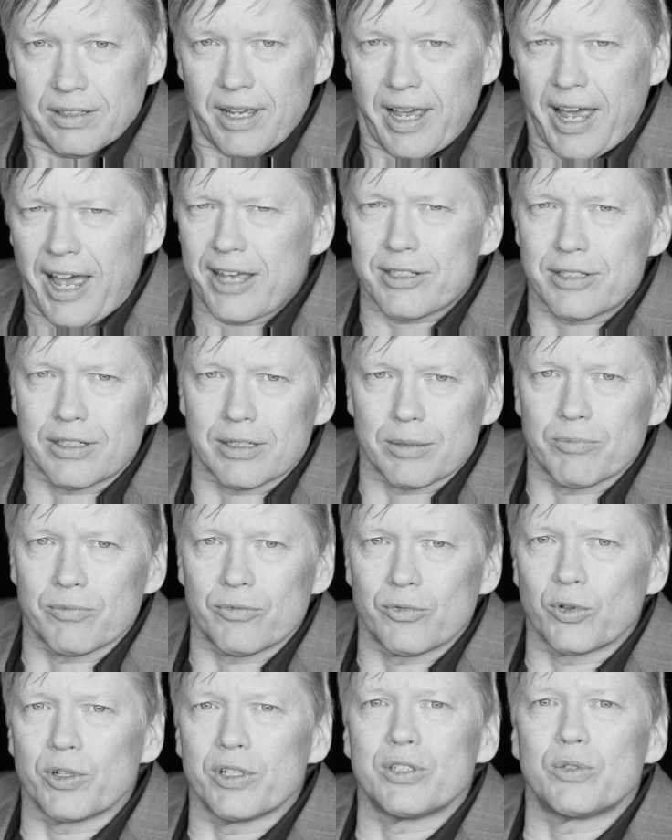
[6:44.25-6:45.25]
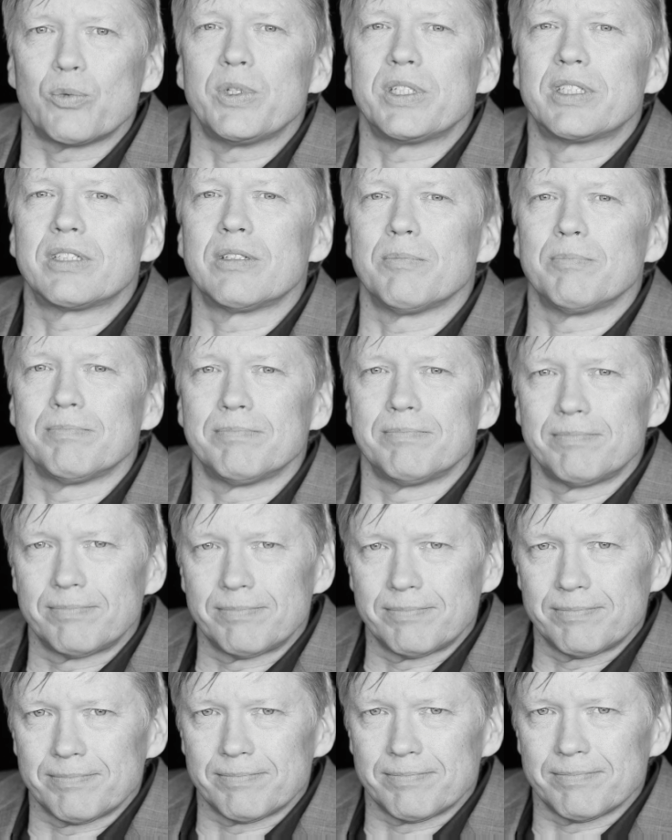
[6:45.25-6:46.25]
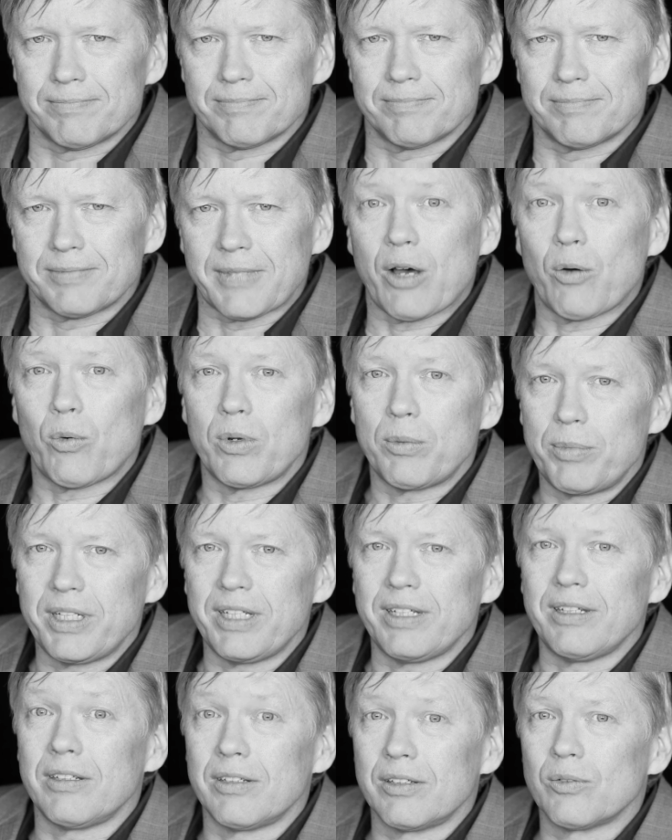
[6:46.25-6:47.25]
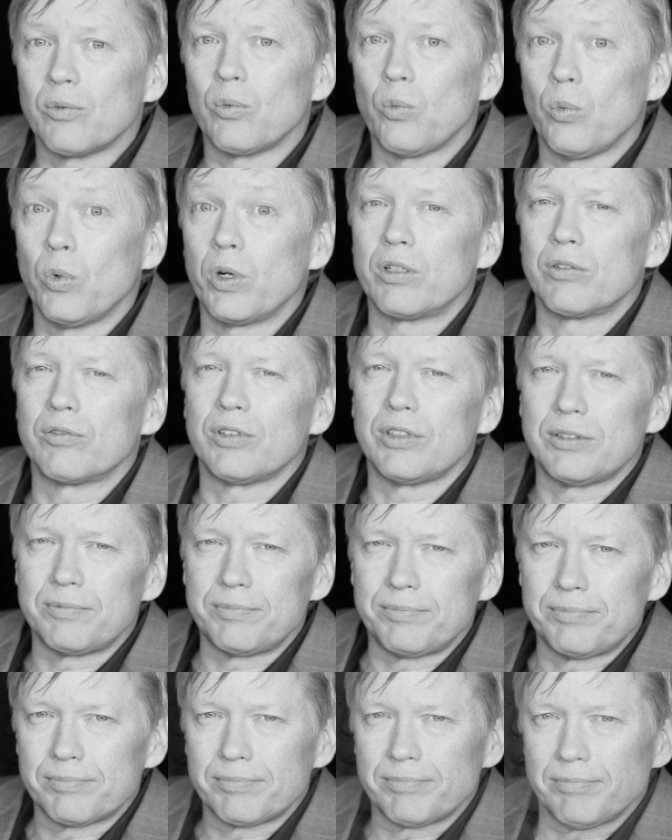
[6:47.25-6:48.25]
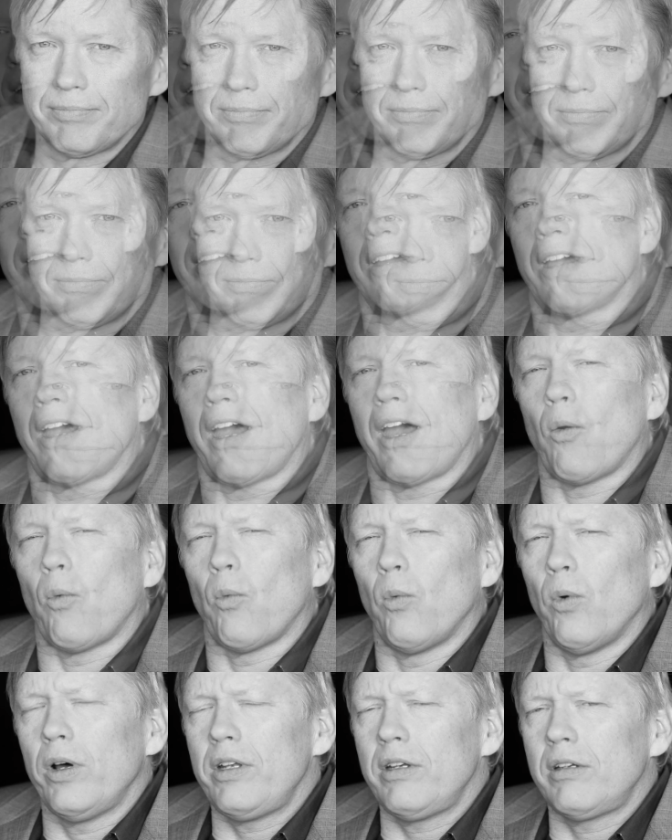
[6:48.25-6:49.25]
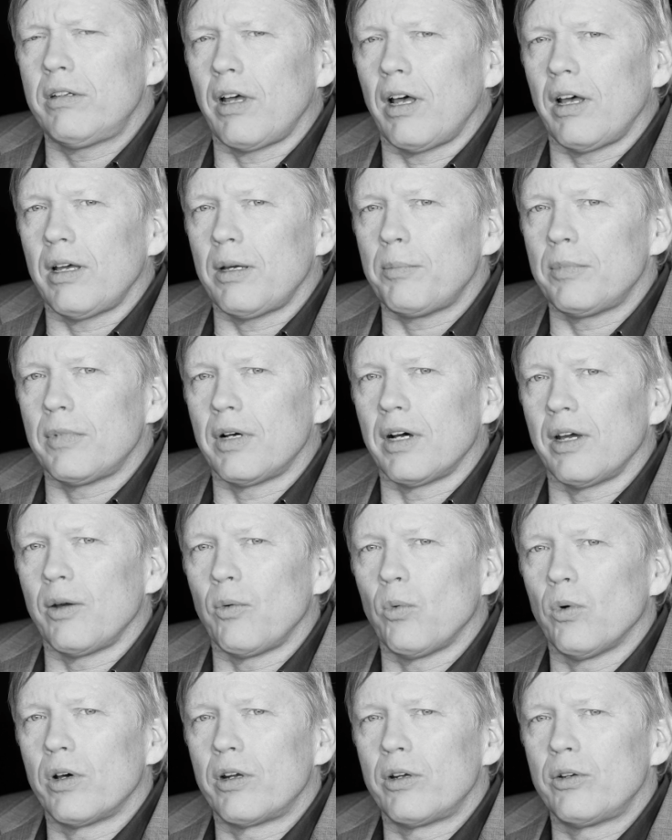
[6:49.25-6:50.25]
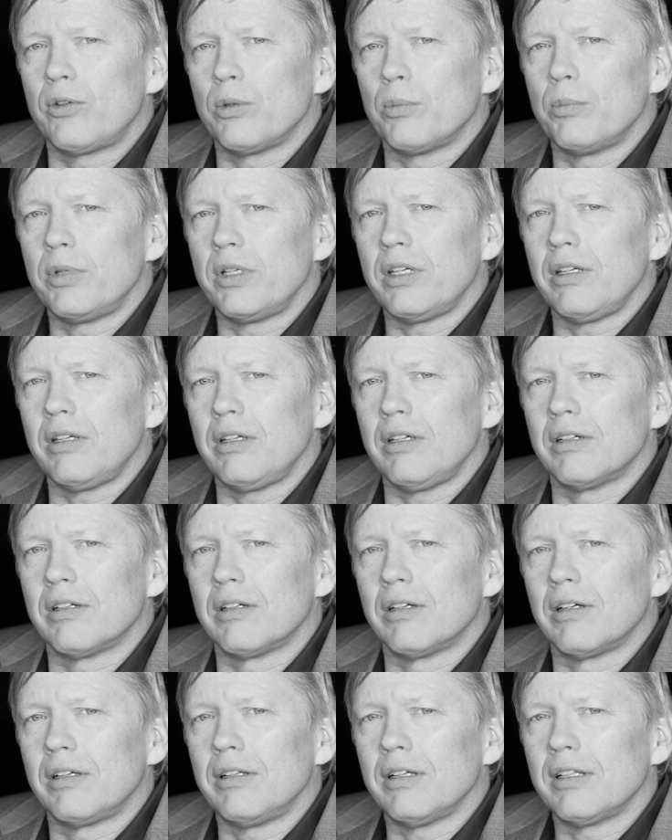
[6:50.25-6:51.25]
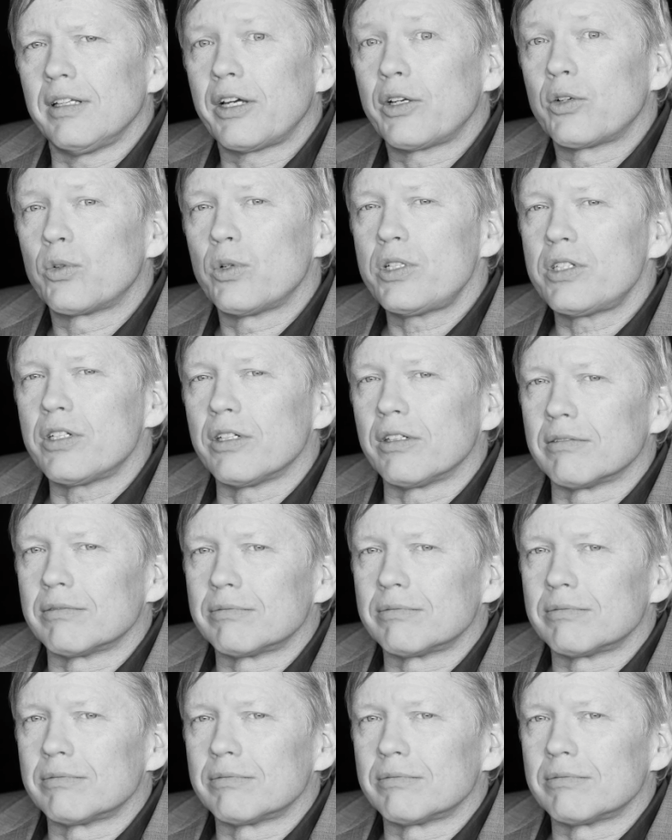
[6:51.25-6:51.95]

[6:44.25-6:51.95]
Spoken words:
ask him for his wisdom. That would be wonderful. At one time, I wanted to be an electrician.